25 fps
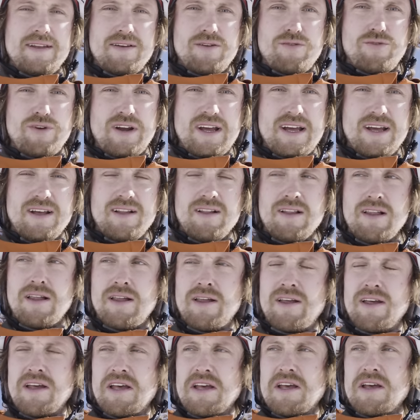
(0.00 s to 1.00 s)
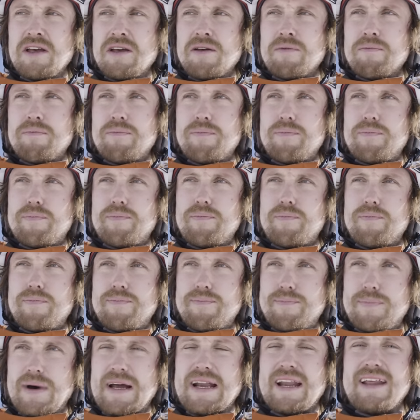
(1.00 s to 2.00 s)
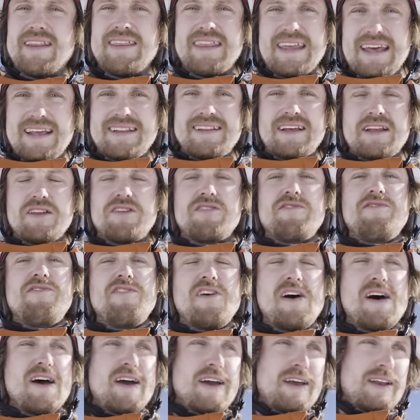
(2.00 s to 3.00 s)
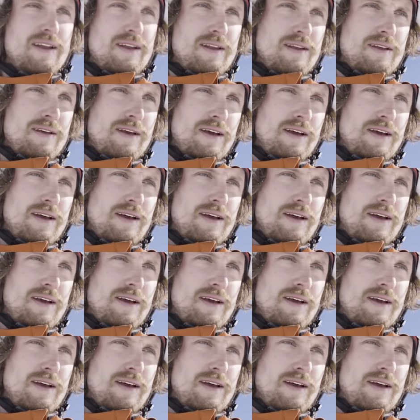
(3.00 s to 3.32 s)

and the rail. But I think that's fine.